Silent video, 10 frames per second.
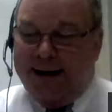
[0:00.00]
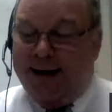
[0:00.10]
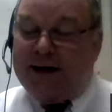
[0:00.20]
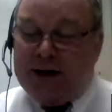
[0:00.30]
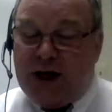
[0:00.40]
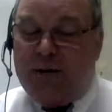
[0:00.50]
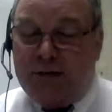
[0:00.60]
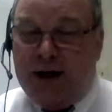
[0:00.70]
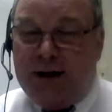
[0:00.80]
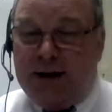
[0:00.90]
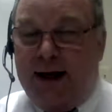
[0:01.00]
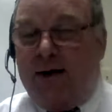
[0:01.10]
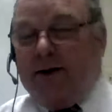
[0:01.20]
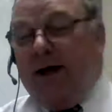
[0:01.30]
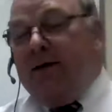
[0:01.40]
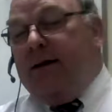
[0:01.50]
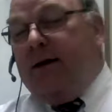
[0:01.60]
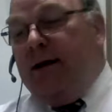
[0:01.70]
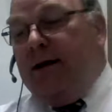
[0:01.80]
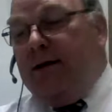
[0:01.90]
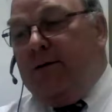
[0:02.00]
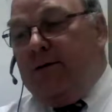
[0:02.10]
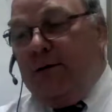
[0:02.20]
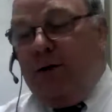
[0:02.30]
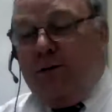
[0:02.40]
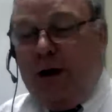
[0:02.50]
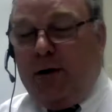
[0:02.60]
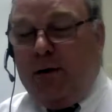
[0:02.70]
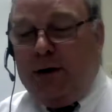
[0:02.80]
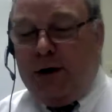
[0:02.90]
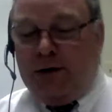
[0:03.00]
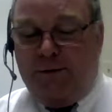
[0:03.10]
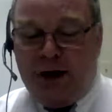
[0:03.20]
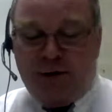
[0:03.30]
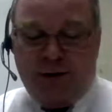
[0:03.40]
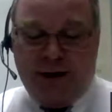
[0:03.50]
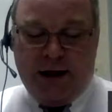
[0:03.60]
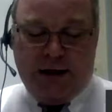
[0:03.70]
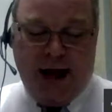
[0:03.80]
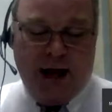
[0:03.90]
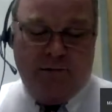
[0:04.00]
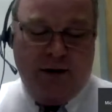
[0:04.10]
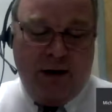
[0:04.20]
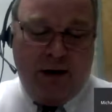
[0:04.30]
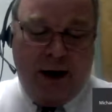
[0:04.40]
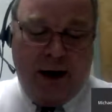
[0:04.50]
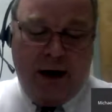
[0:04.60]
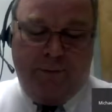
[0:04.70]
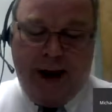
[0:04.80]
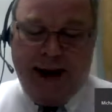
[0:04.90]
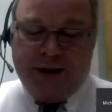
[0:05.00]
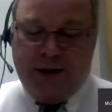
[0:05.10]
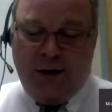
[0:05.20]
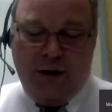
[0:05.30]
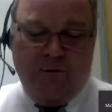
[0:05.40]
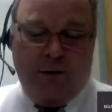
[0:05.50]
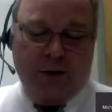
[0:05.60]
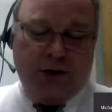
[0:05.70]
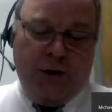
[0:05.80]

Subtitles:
at least some details in the 200 or 300 years of history that he's kind of passing over.